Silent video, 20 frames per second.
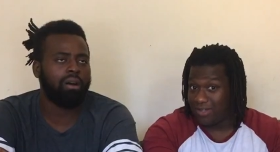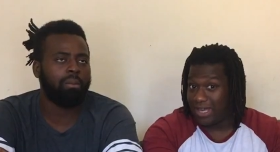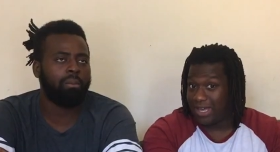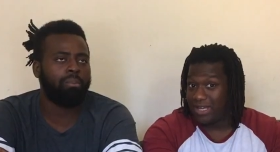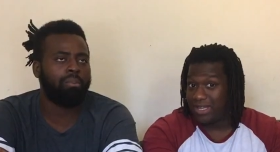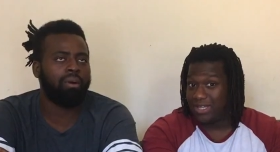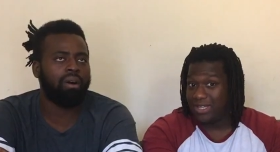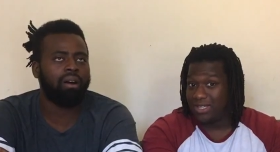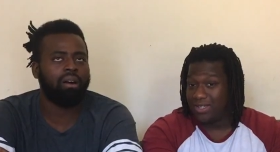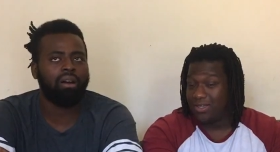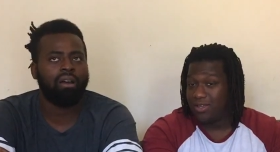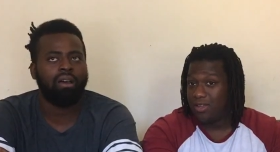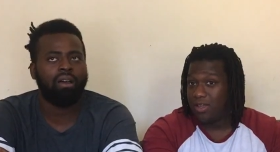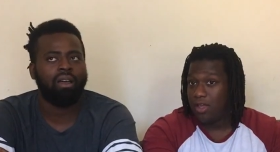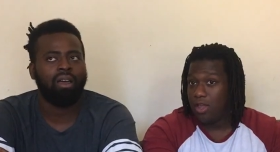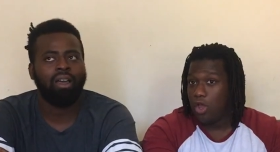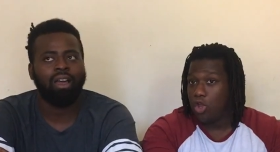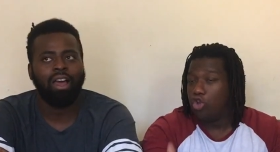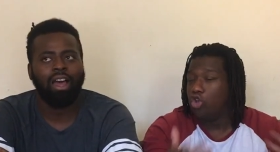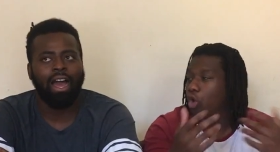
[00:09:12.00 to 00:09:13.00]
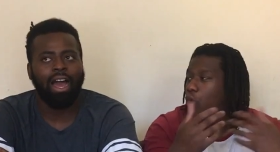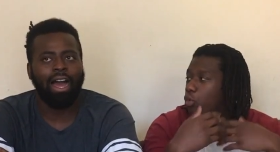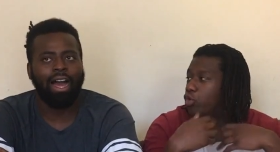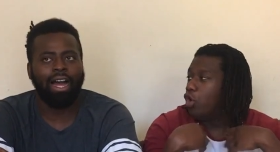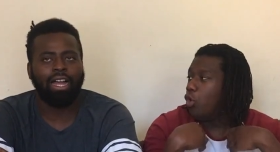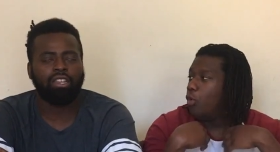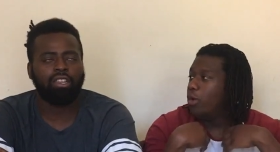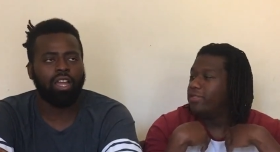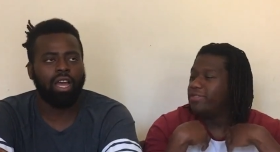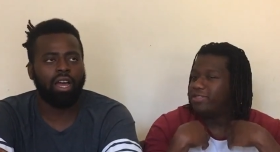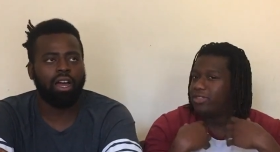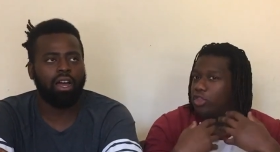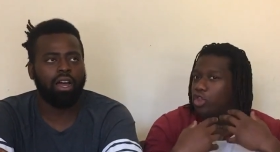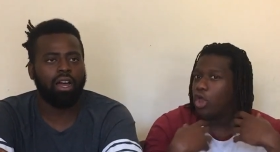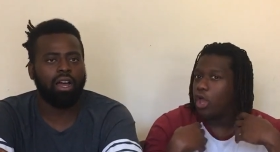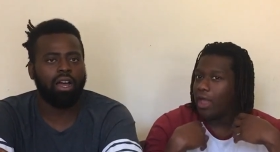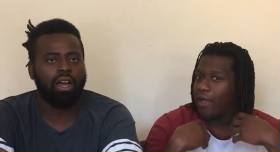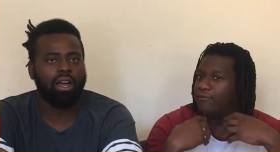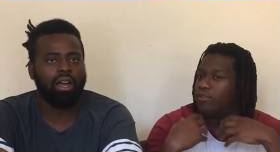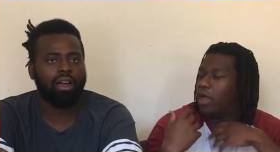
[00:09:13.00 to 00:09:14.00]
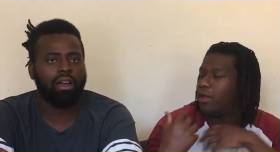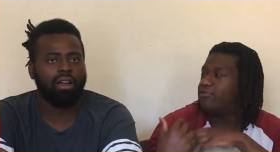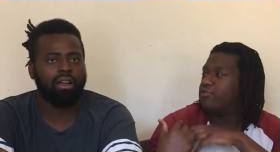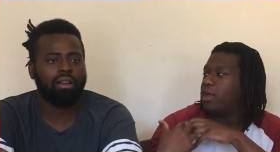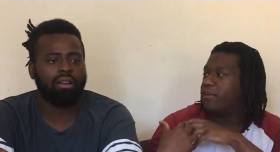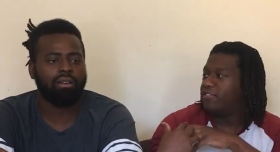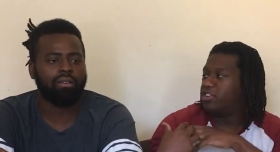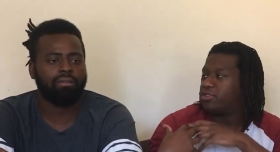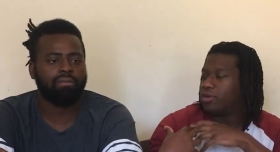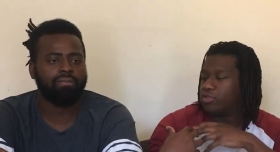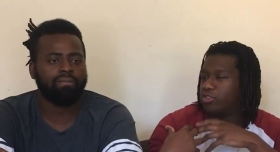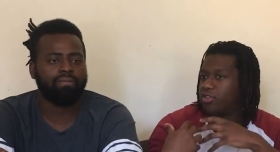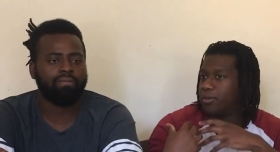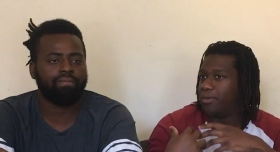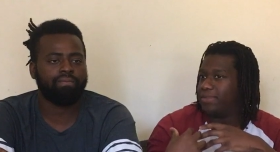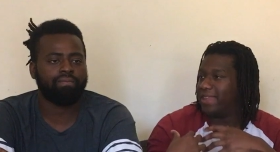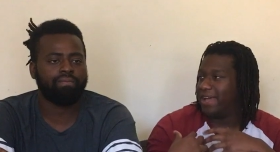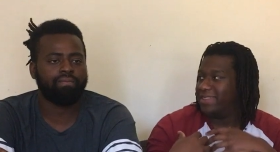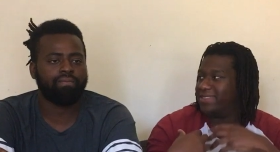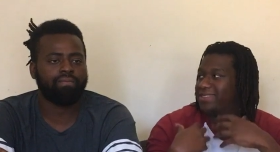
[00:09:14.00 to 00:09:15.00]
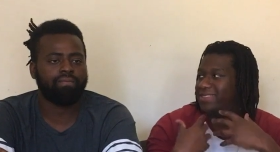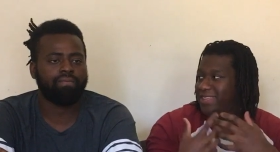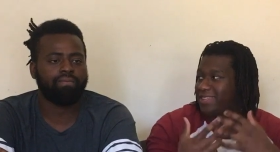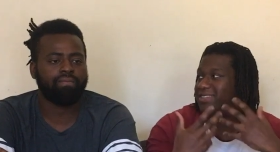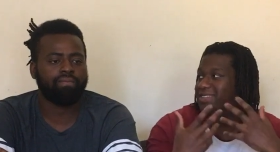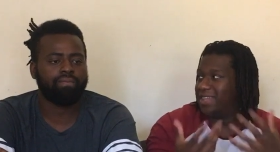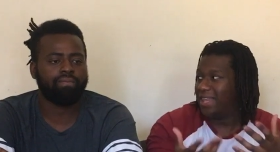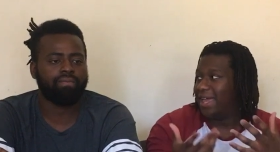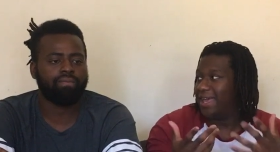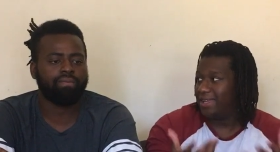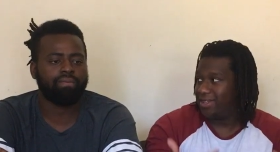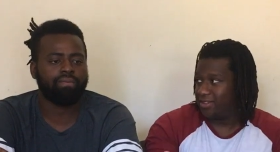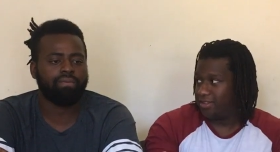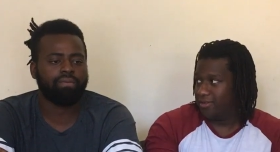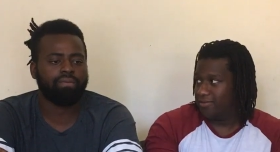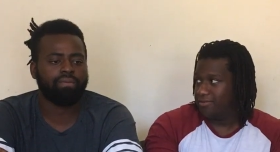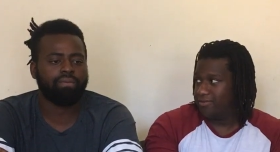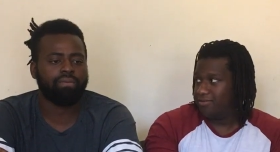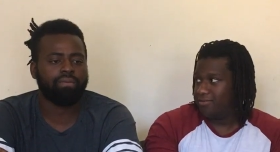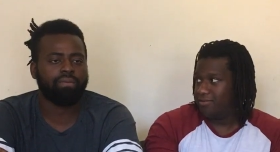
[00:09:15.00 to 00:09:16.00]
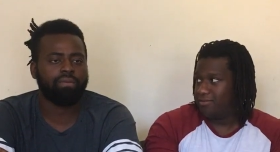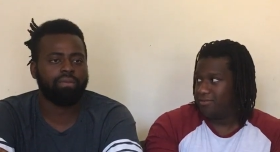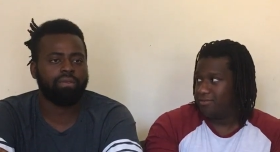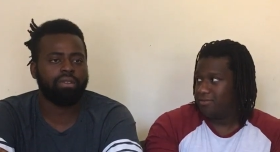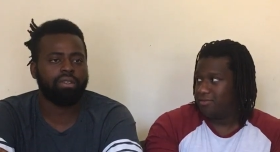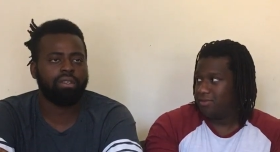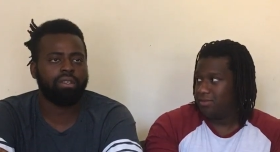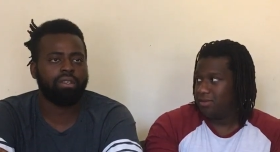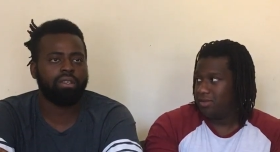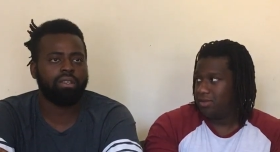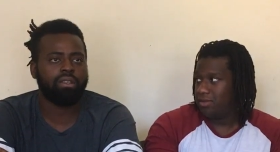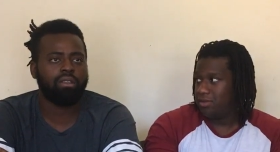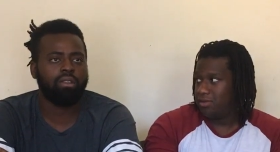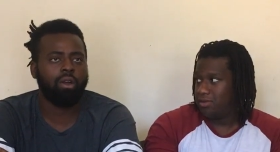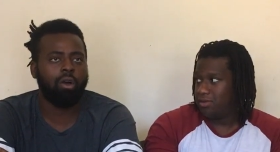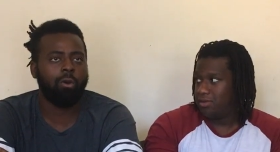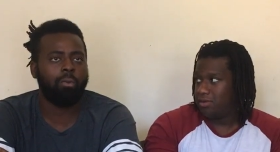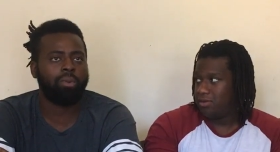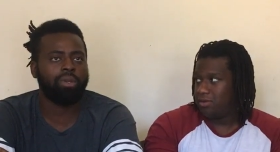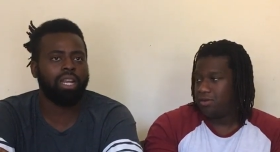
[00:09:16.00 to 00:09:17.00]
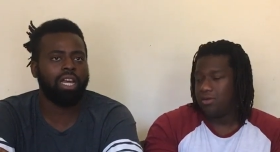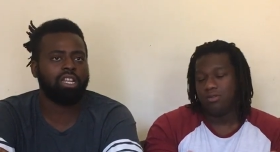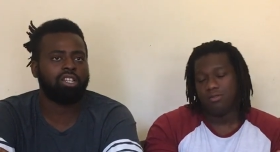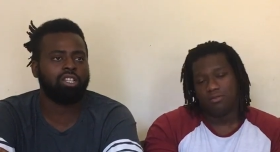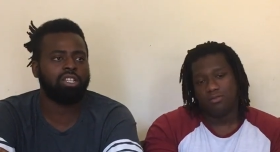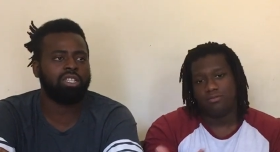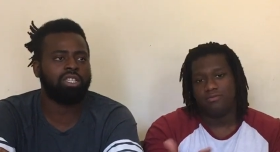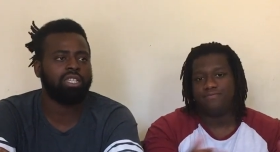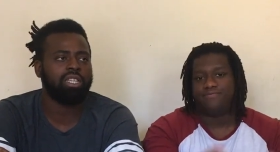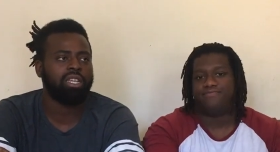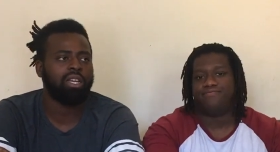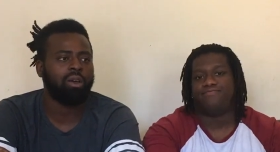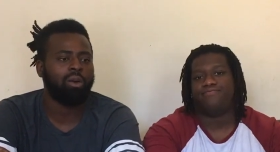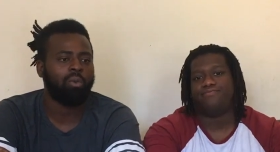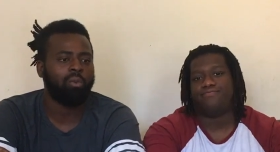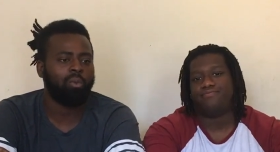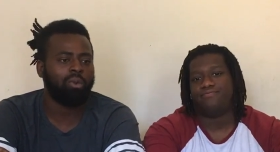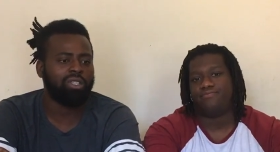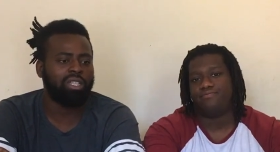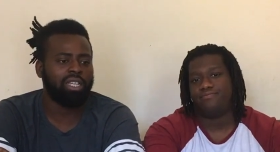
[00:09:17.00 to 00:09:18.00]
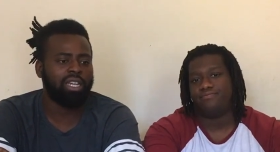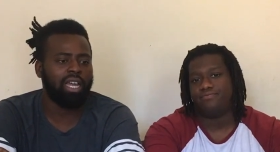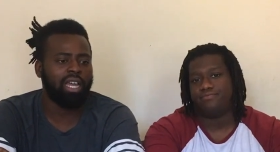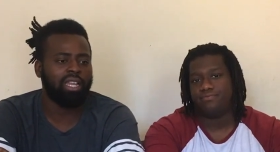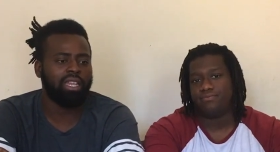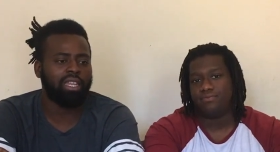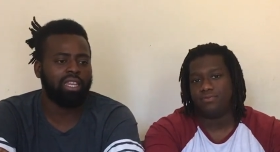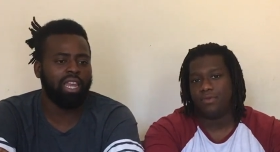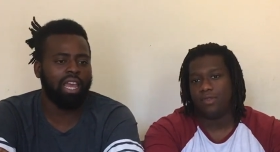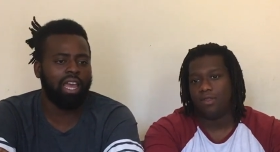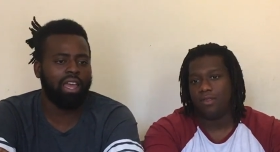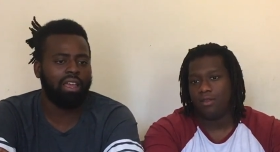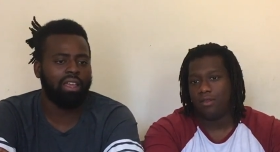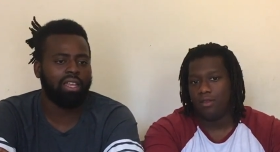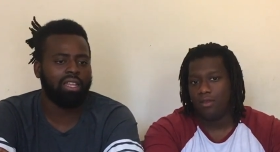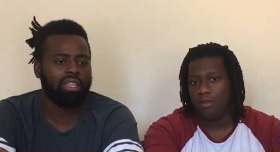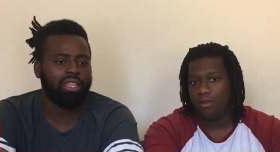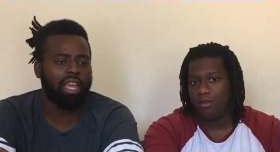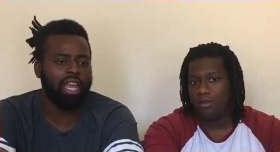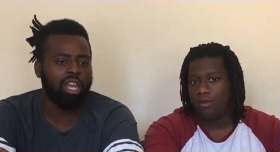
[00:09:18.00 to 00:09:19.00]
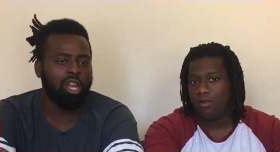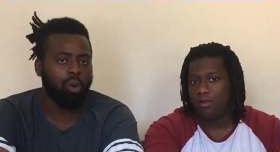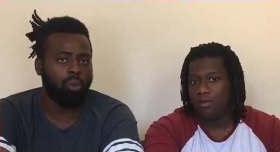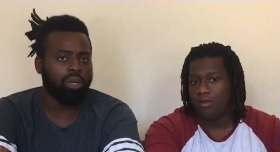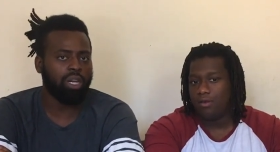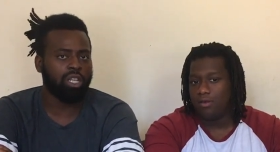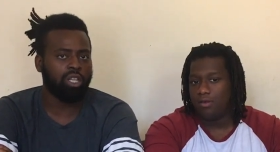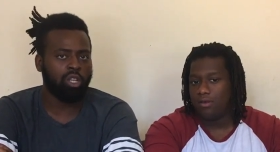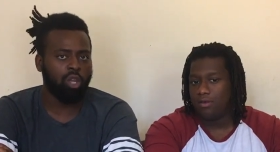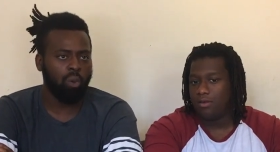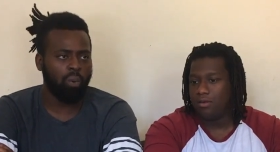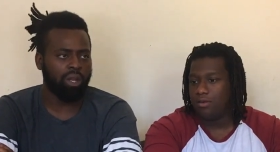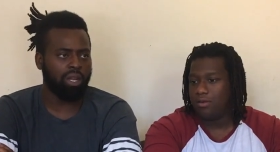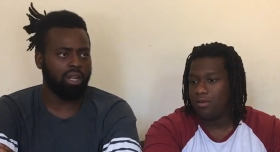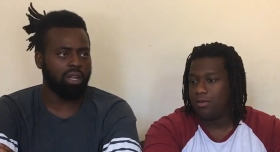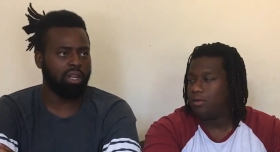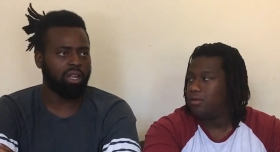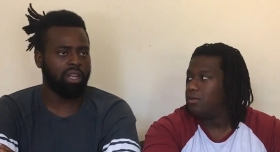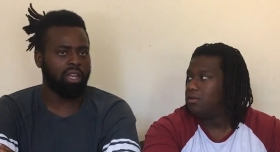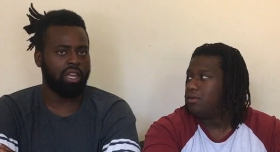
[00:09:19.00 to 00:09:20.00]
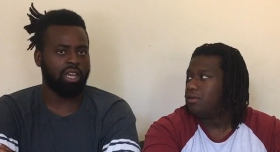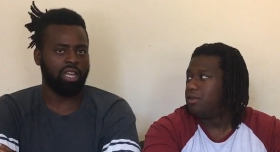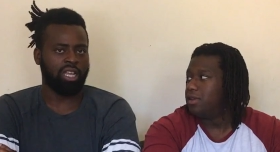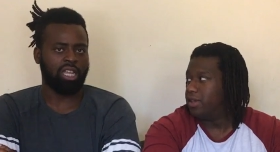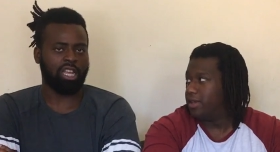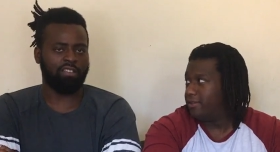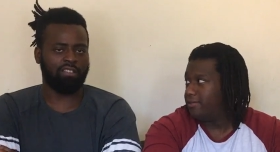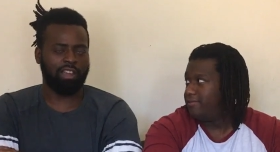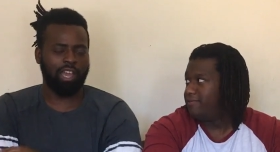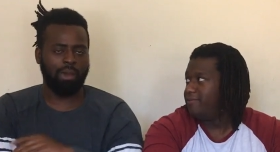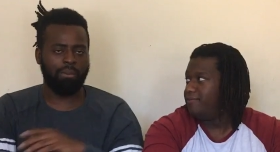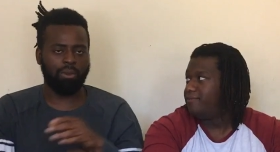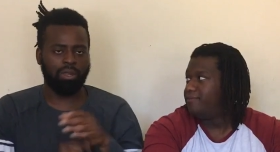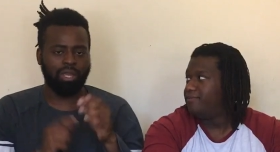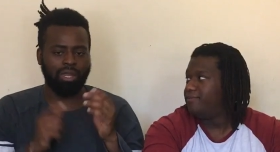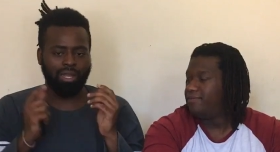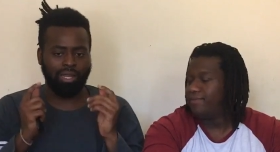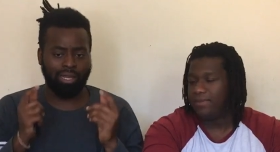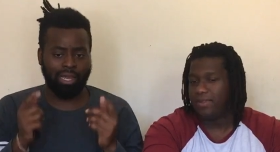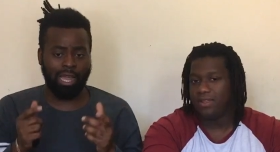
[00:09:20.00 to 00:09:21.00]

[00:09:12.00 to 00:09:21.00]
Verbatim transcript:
Speaker 1: exactly. but
Speaker 2: no no one have you, have you ever said to someone that
Speaker 1: dislikes them? No, but that's because once again they're they know what they're doing. Yeah. They came into the